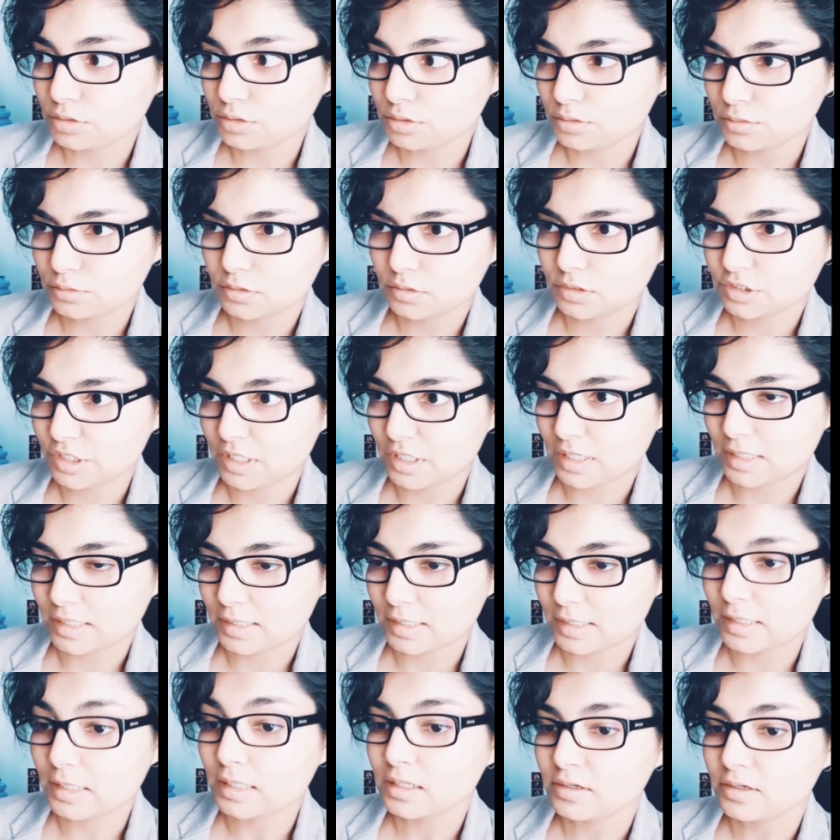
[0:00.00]
you were trying to
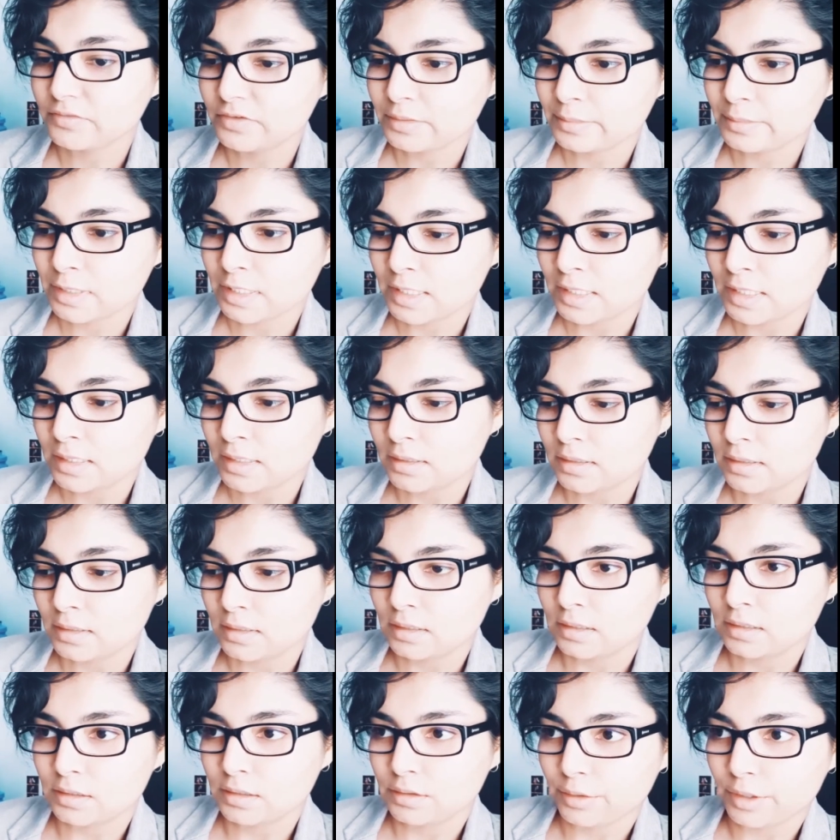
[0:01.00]
kill everybody.
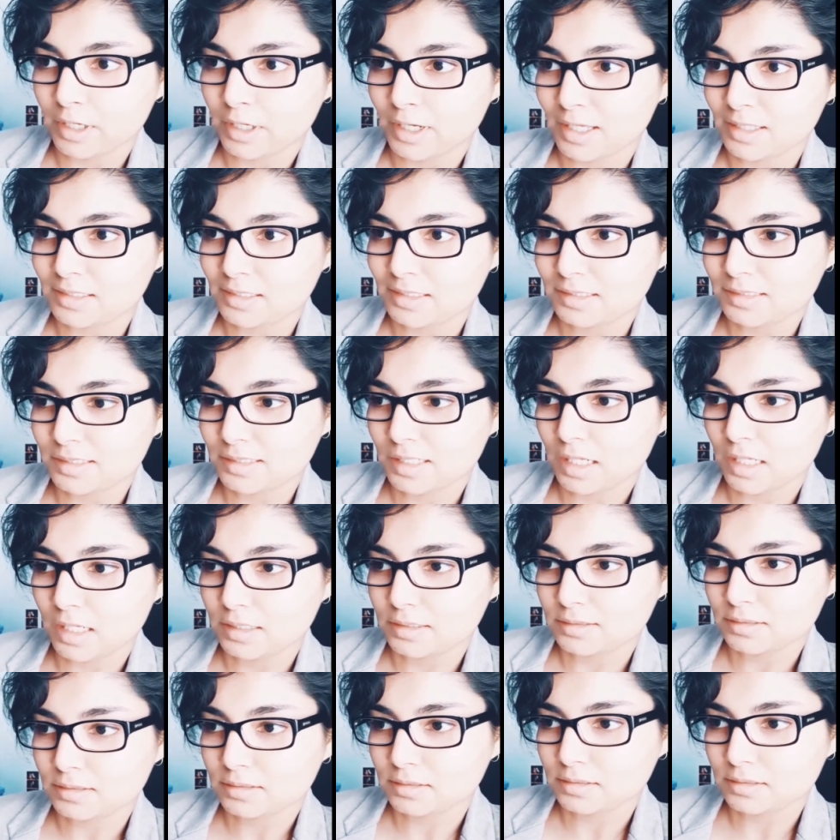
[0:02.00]
Where are you at these days?